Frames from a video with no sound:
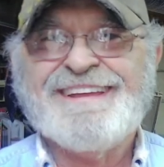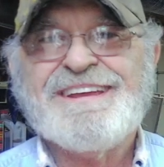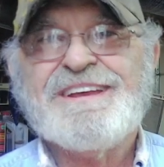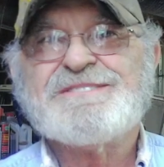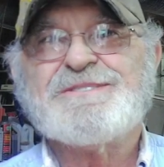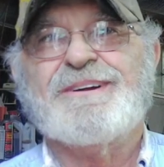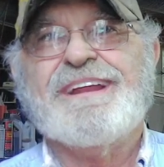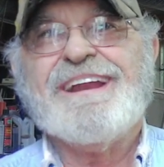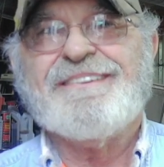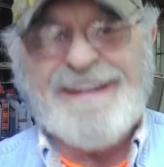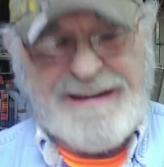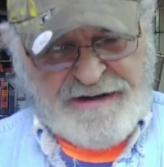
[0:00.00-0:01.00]
So at
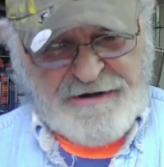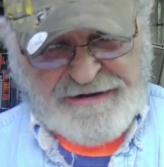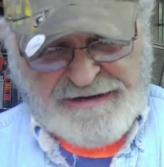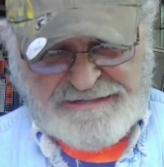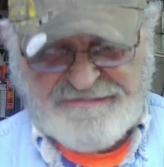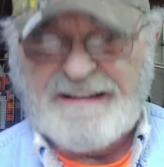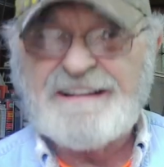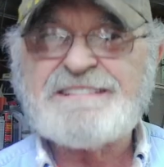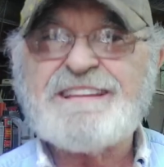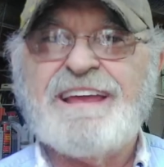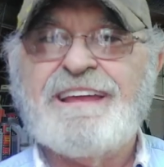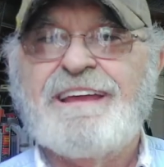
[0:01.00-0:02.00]
any rate, here it is,
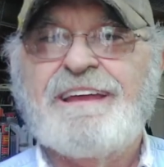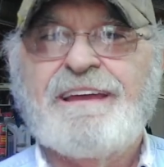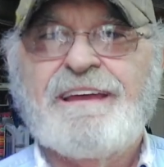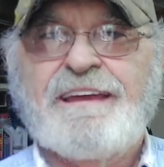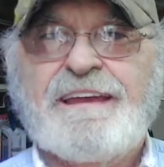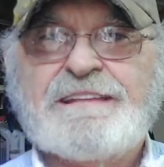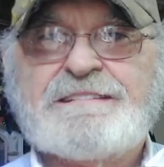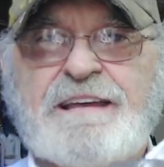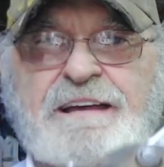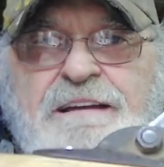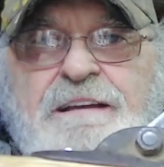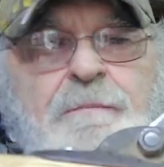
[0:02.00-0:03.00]
fellas. It's
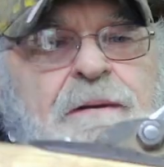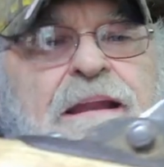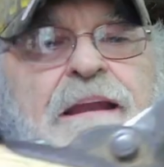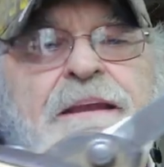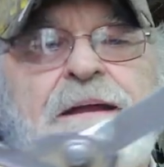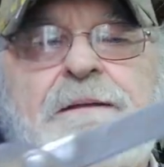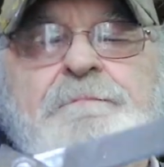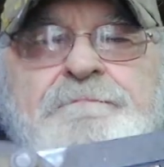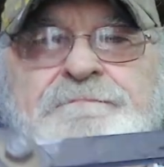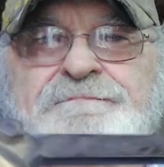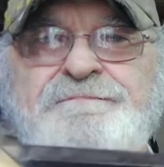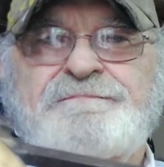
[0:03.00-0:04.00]
completely done.
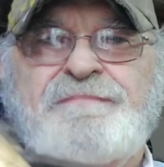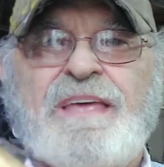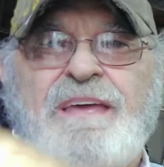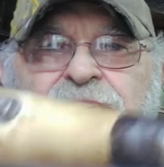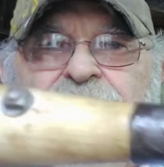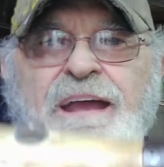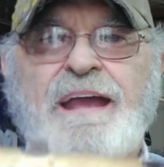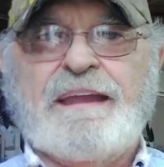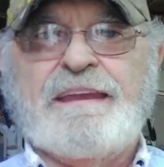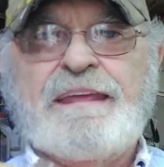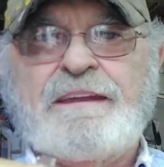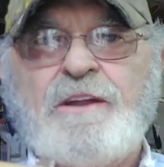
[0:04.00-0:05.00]
I
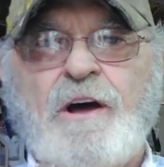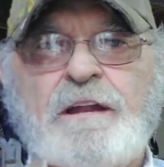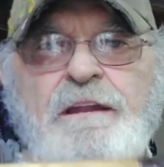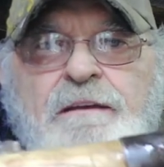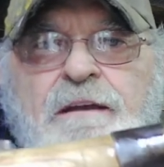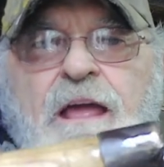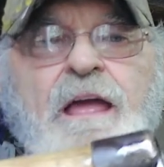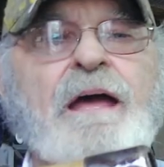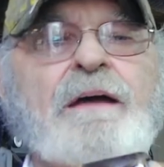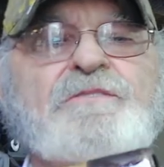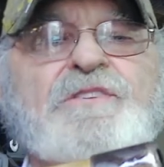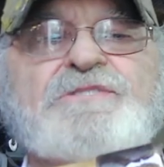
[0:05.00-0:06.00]
got the end on it,
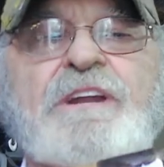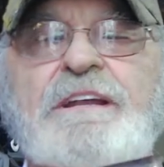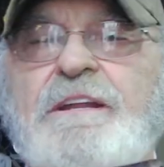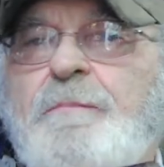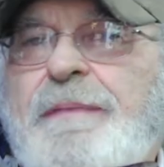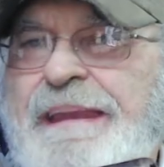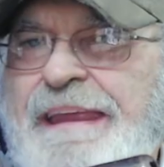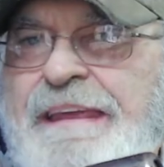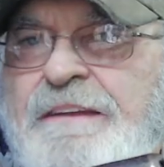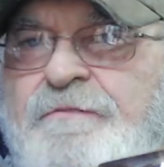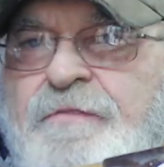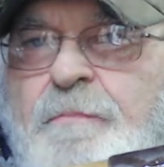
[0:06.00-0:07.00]
just a little bit
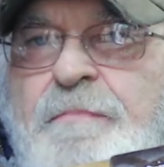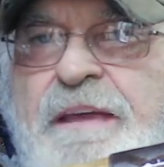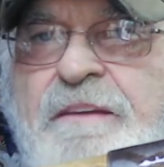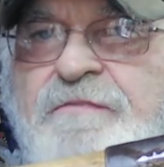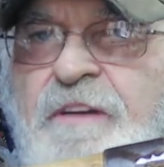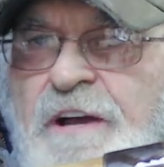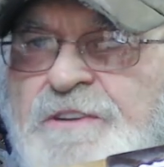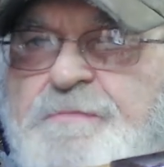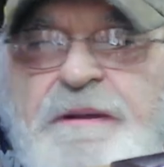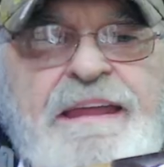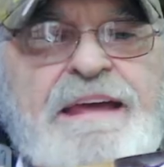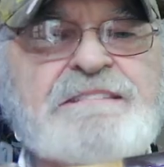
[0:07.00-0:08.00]
in from being flush,
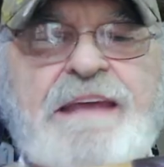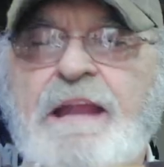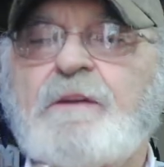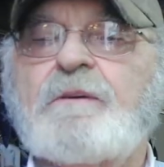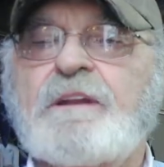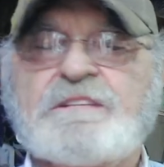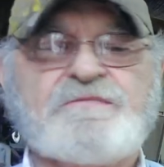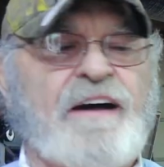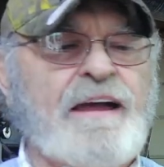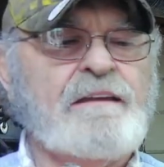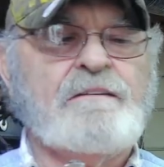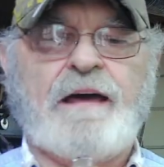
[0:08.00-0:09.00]
but that's adequate. It's
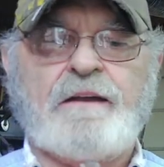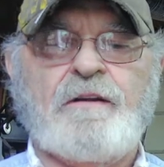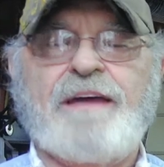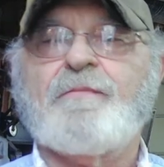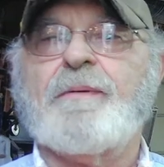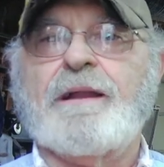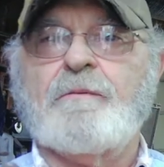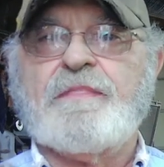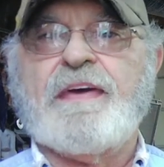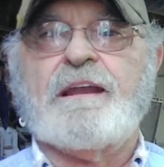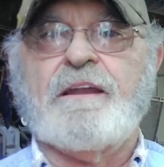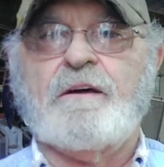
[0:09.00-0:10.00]
fine. I don't have a problem
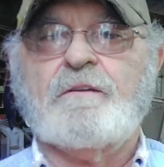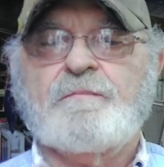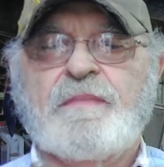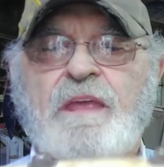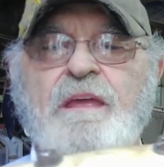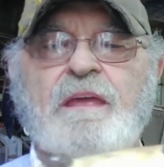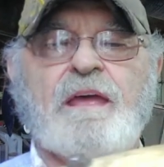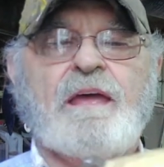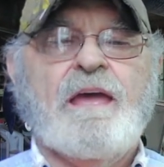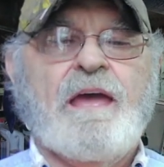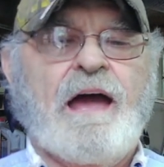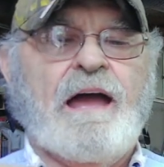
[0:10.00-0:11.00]
with that at
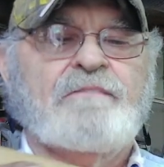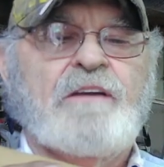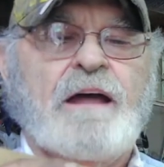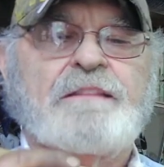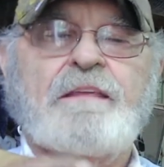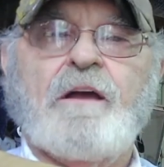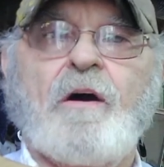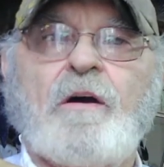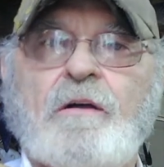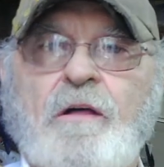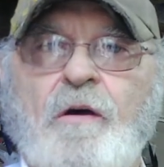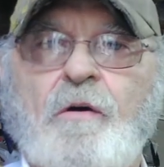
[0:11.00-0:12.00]
all. I've got the
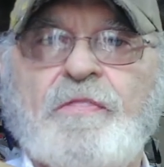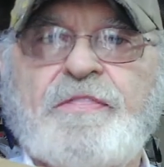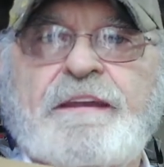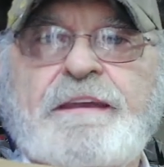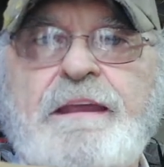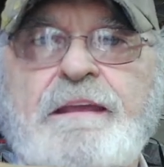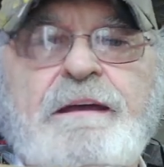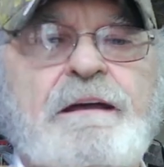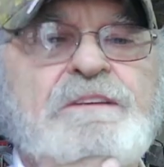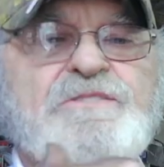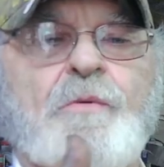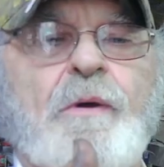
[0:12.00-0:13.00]
all authentic
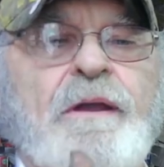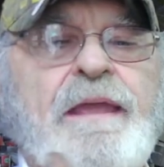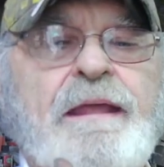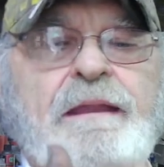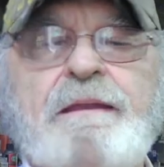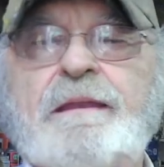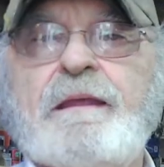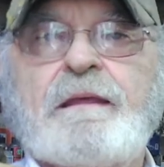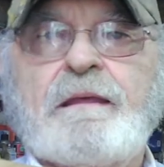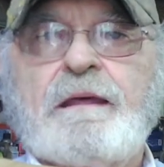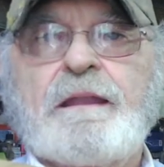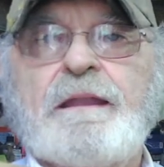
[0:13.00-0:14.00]
square-headed
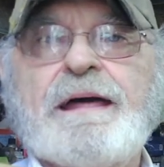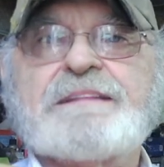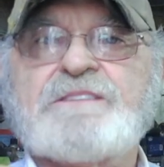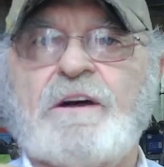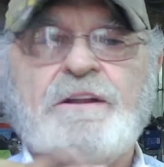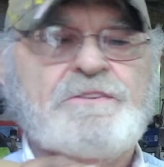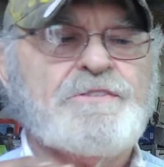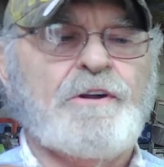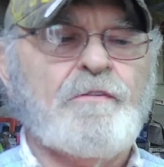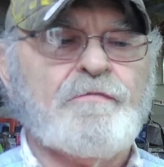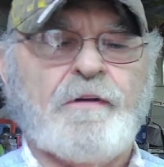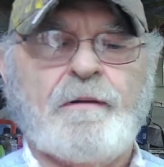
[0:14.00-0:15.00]
nuts on it, you
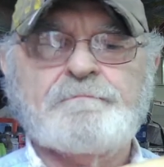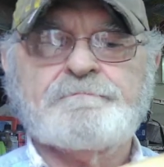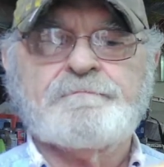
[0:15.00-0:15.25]
know, from